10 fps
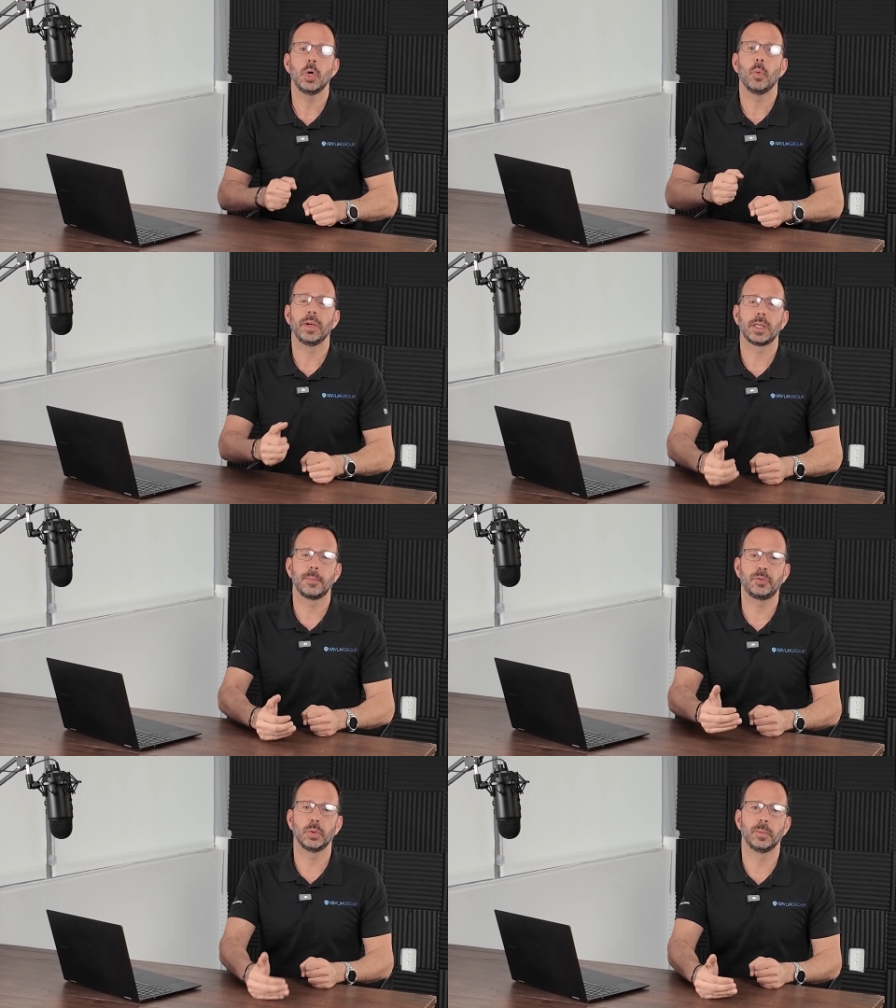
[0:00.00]
When it
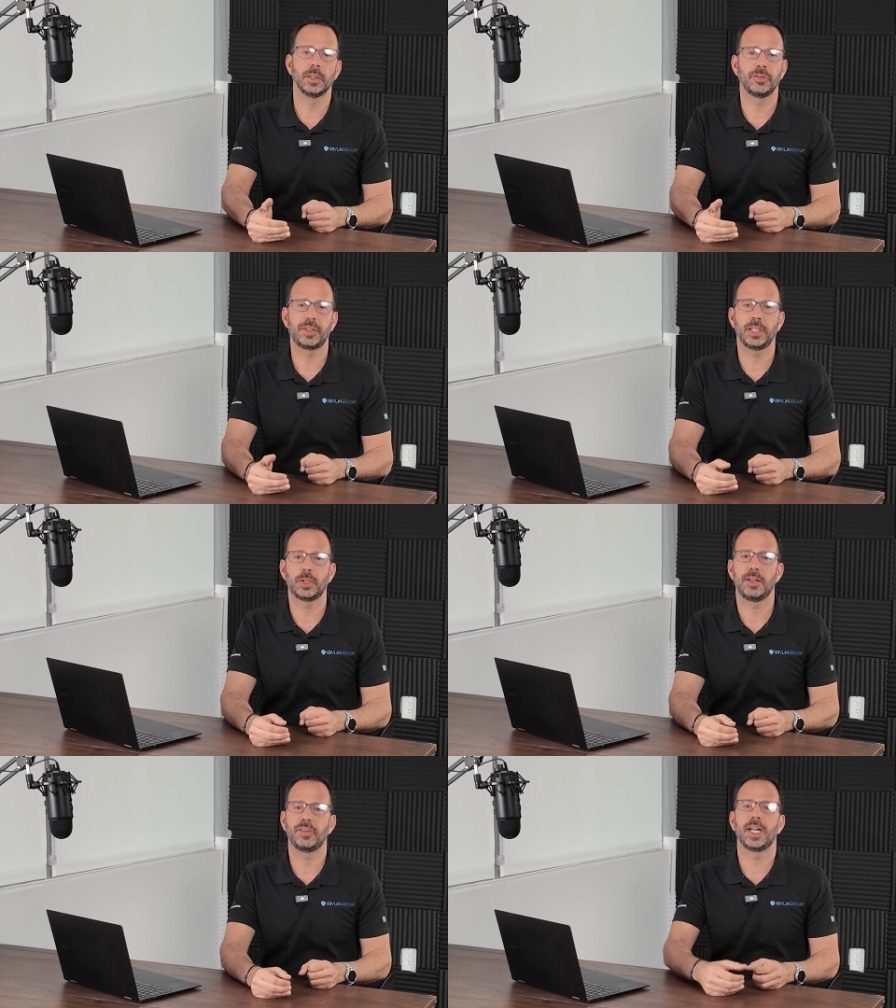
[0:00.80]
comes to a real estate
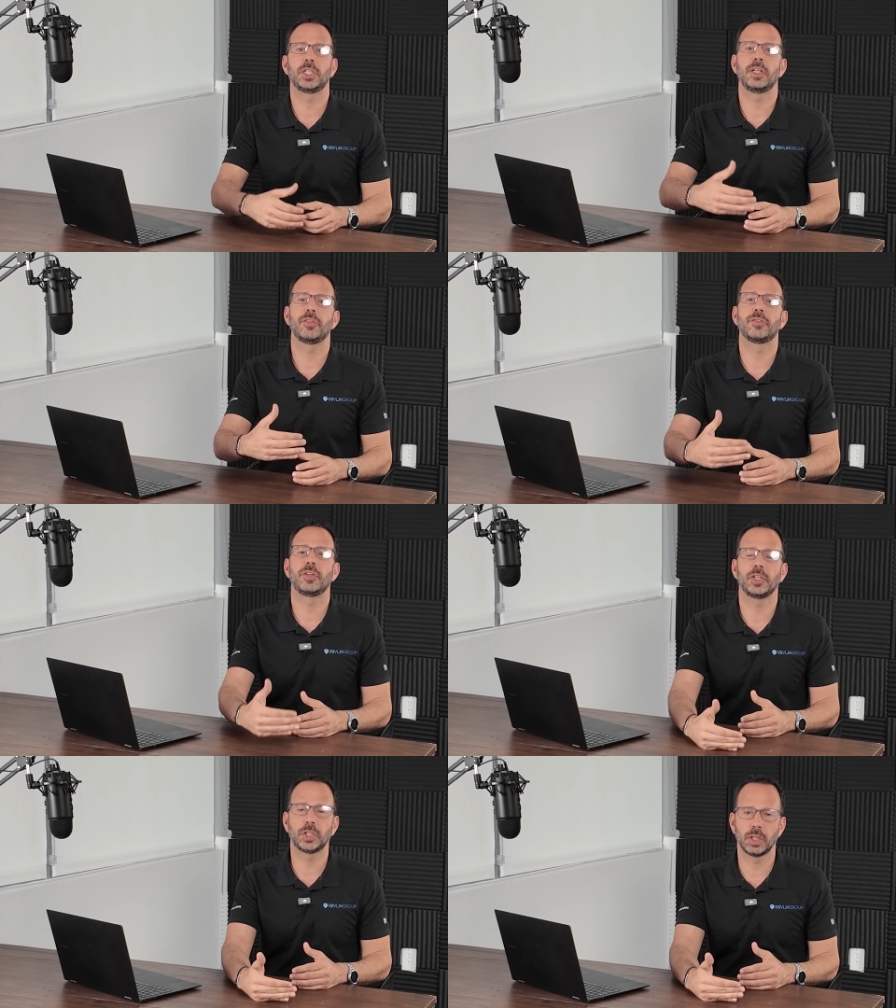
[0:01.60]
transaction, it's
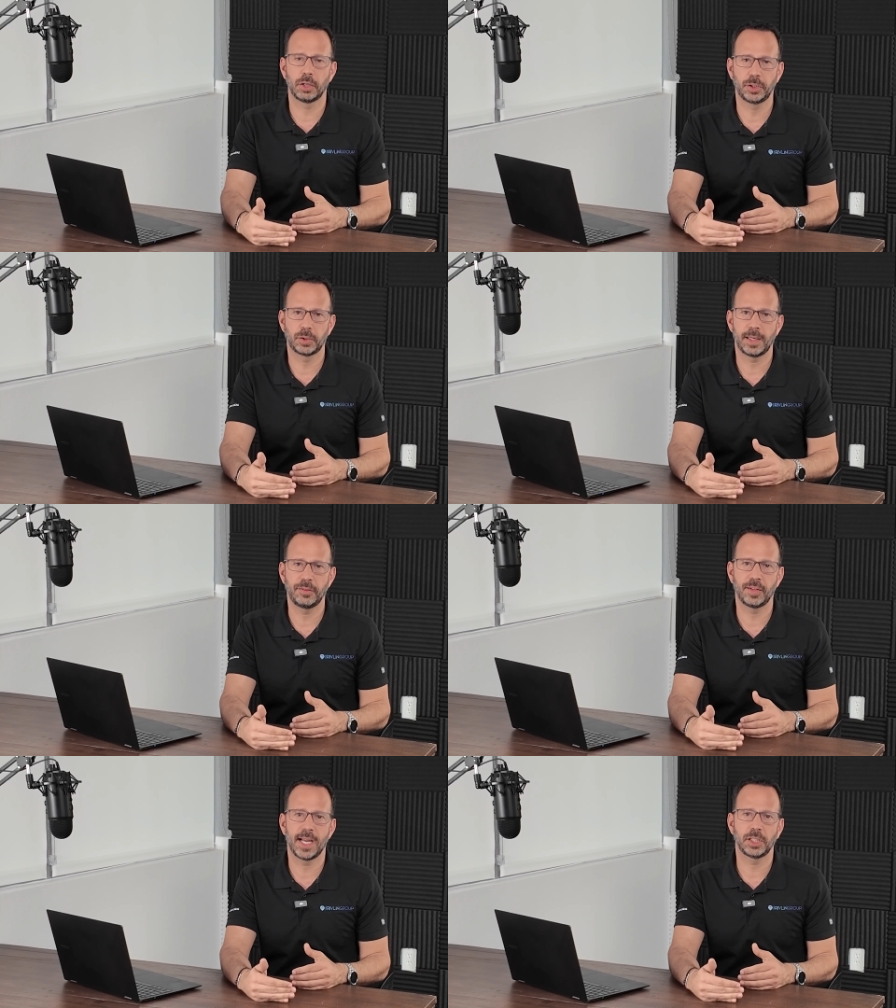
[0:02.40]
such a large
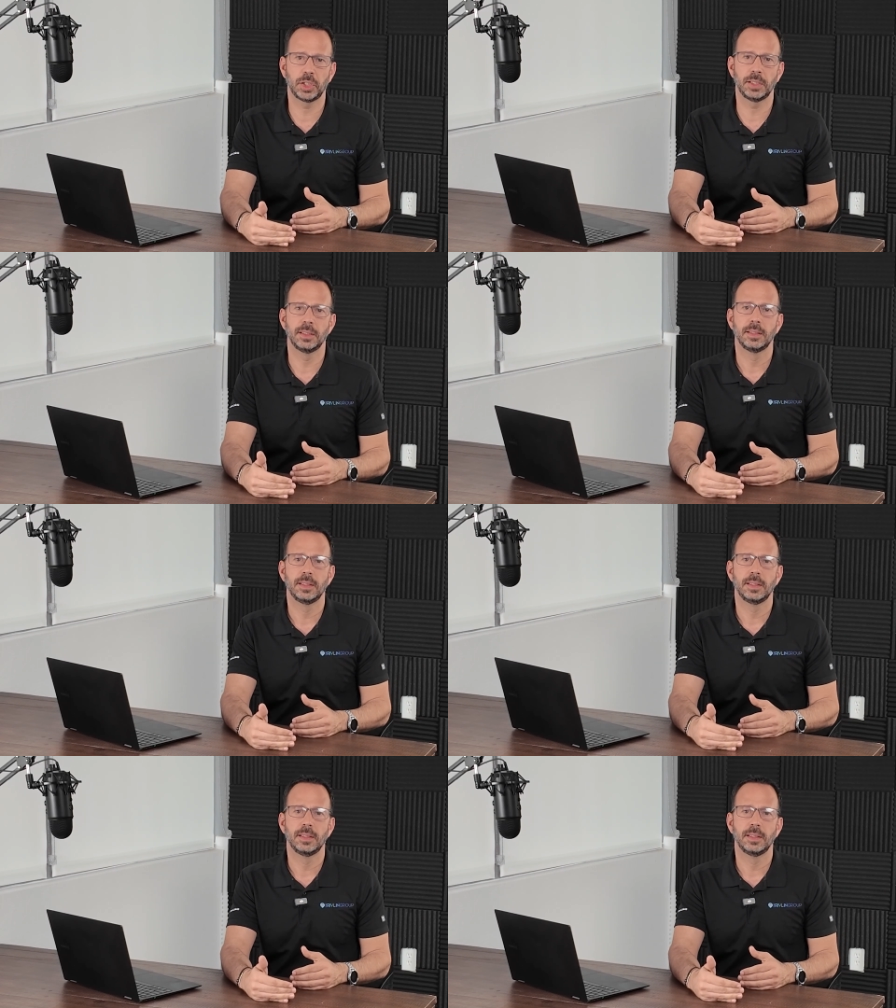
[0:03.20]
transaction